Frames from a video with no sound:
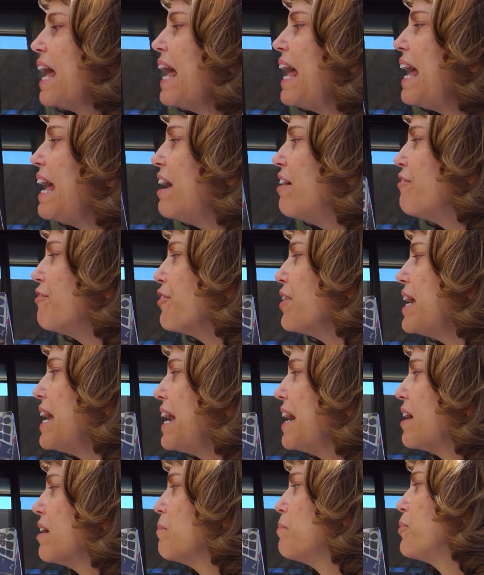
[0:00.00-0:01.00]
Every
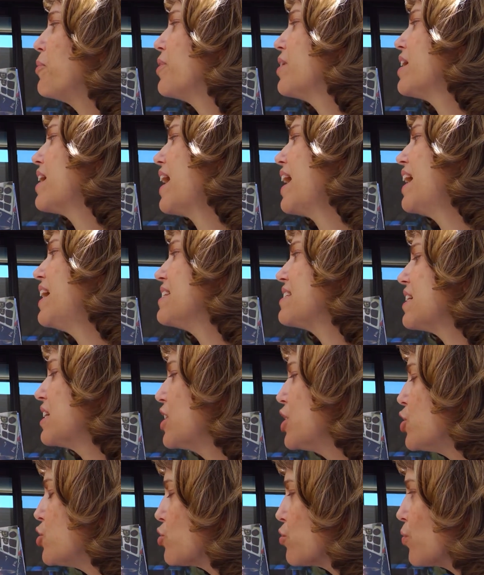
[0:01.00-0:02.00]
airport has a
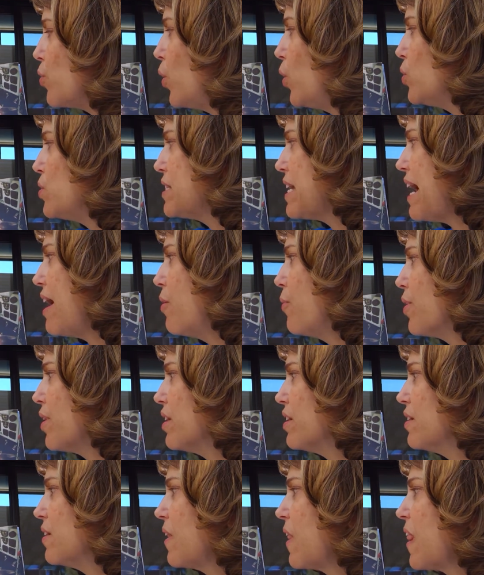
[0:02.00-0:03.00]
control
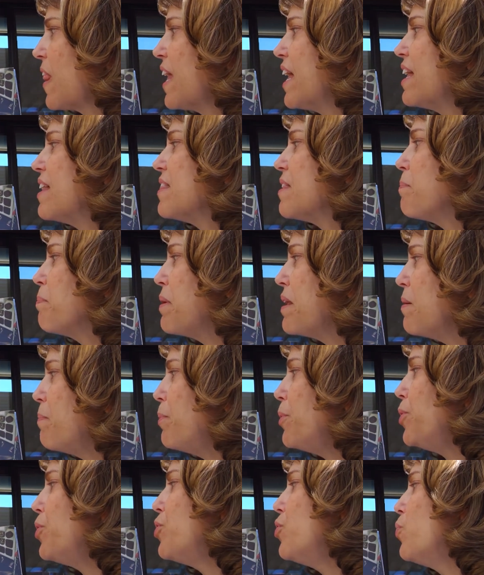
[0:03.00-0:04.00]
tower. The
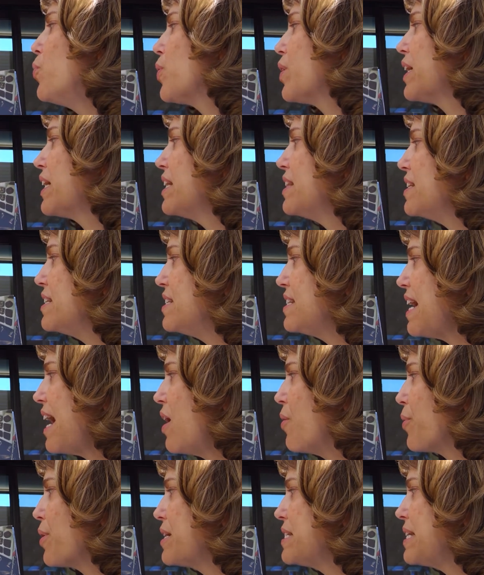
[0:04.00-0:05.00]
people who work in the
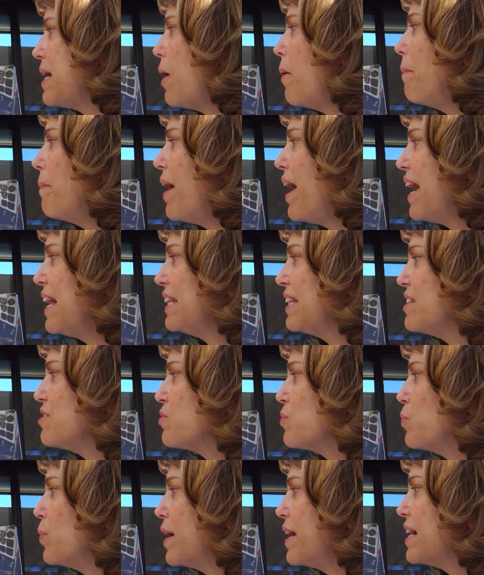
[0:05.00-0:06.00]
tower tell
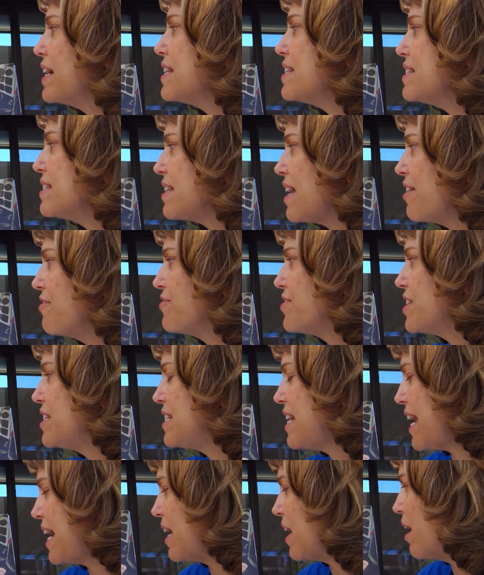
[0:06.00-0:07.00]
pilots when it is safe to
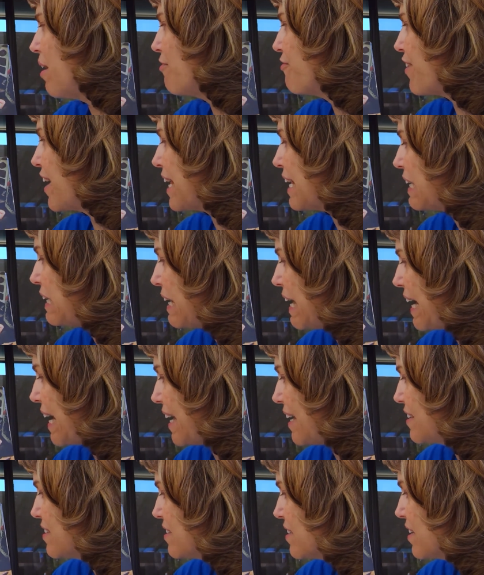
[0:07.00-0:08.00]
take off and
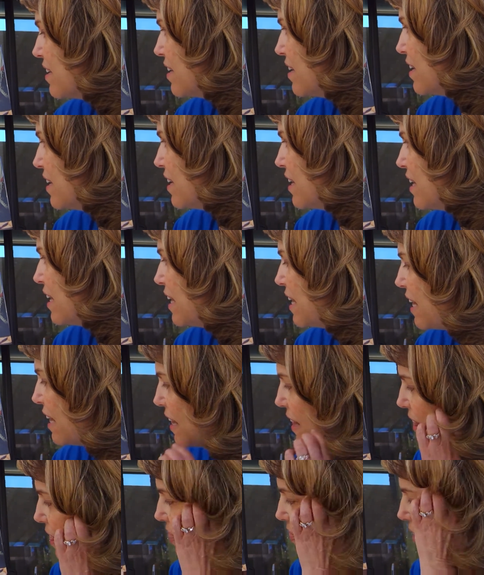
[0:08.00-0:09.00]
land.
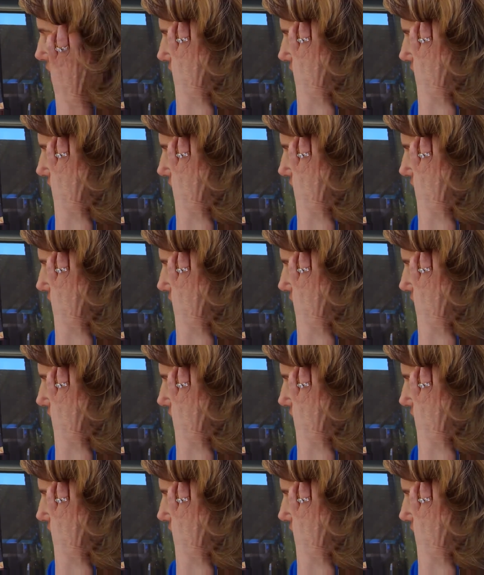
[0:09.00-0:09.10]
The